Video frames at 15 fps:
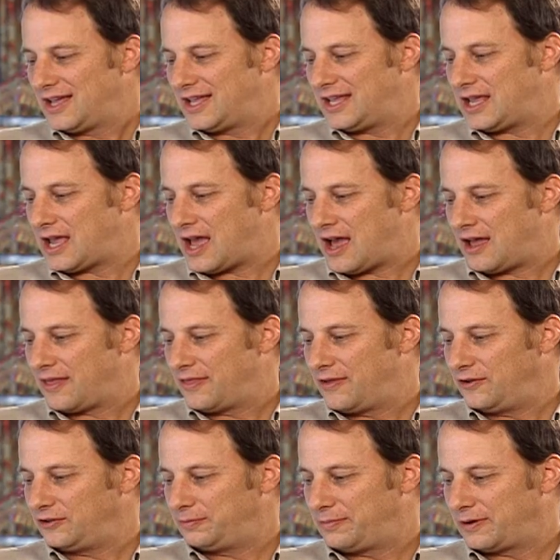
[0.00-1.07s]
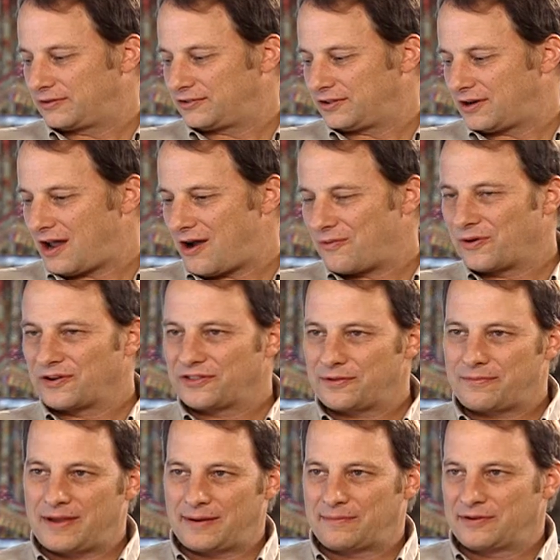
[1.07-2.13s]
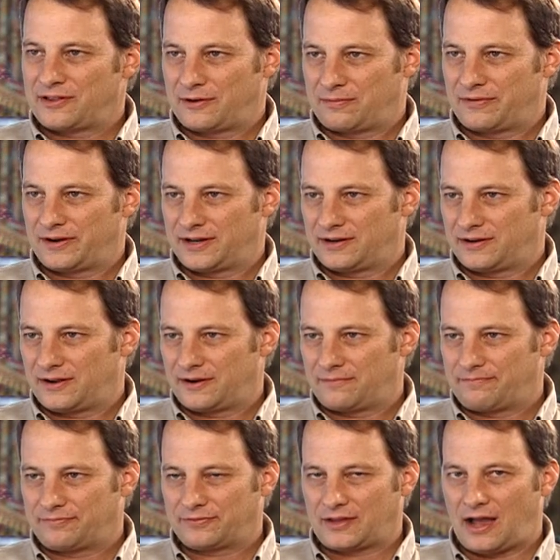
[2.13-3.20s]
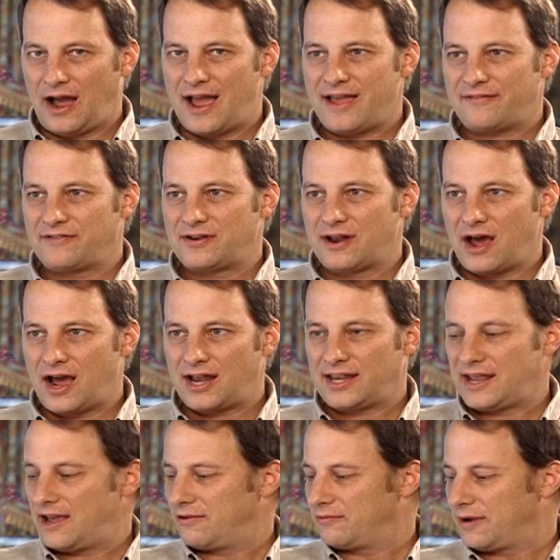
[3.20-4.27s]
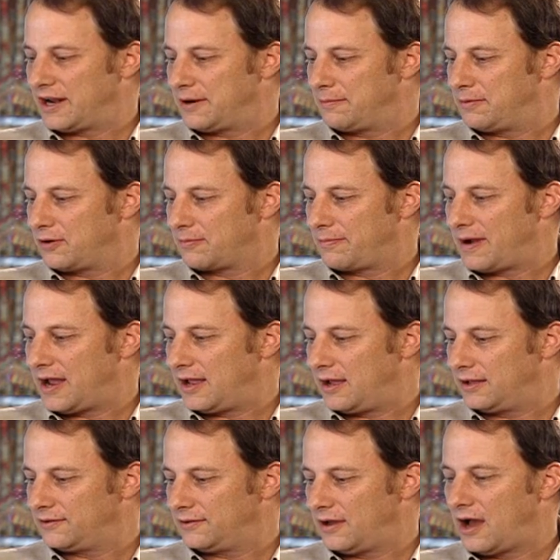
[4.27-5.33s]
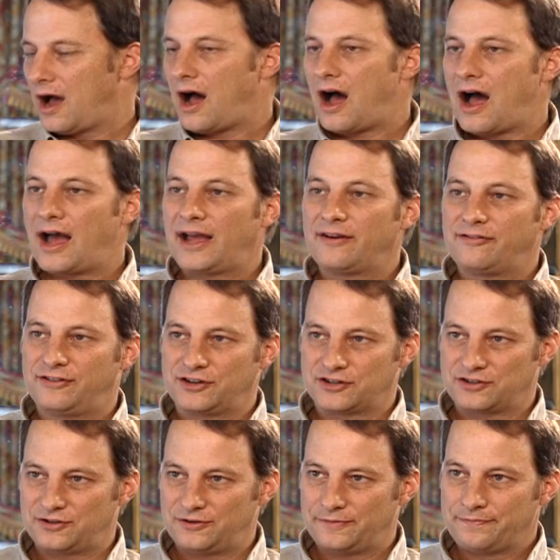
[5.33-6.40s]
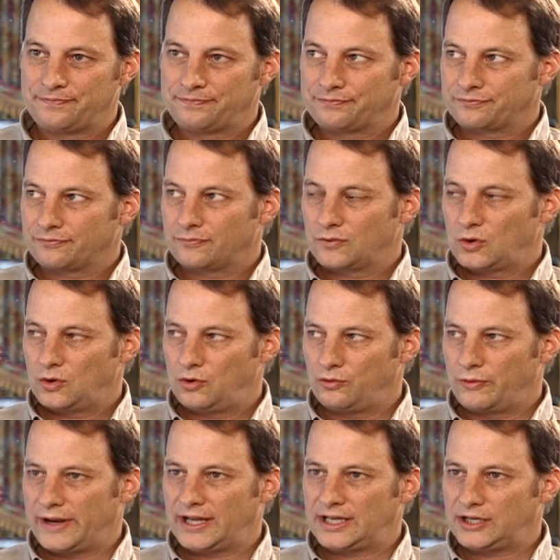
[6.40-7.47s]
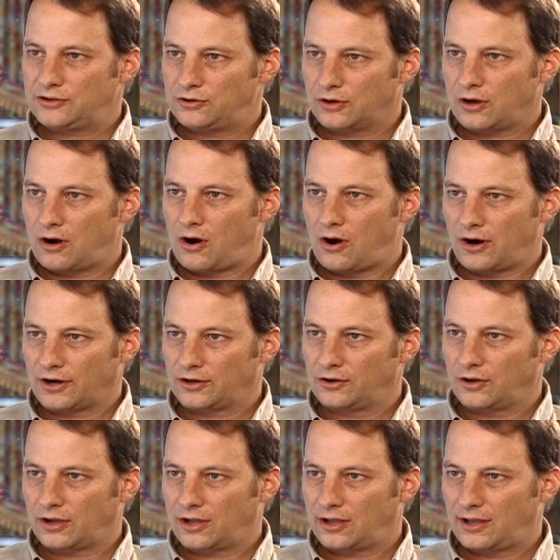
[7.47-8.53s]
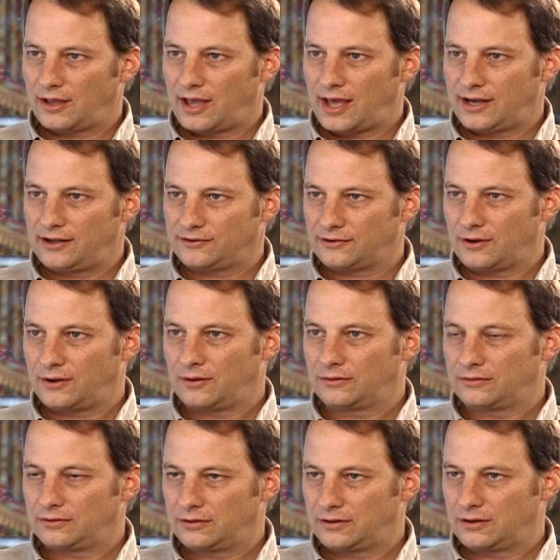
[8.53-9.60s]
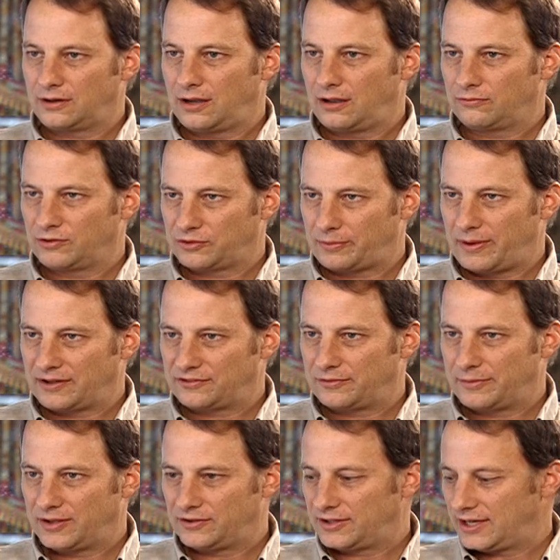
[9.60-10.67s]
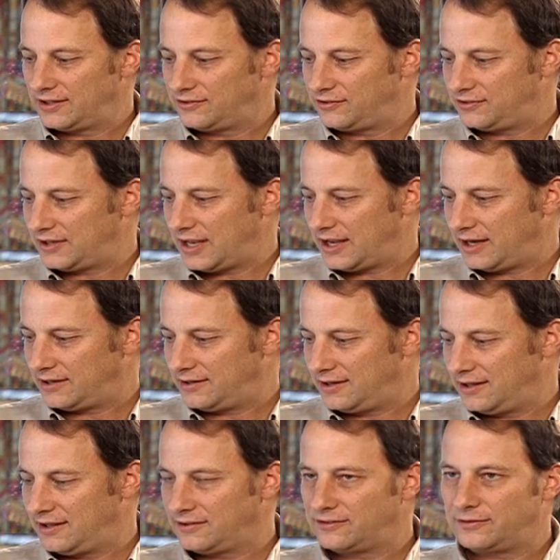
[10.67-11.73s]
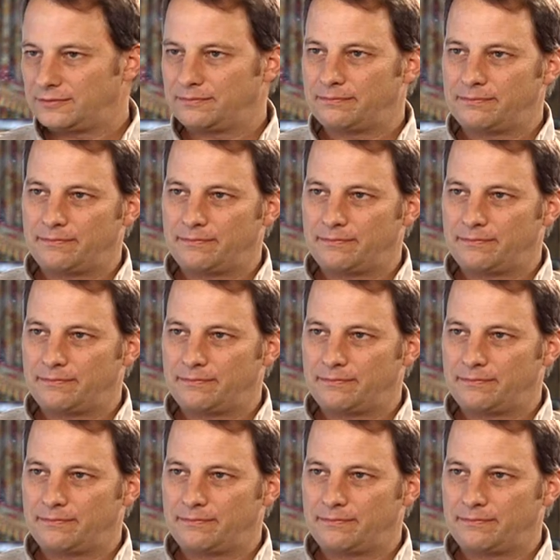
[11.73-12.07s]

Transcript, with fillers: Yeah, those books are not worth the paper they're printed on. I have not yet read a book by a, a high official who really took a hard look at his own responsibility. Instead, it's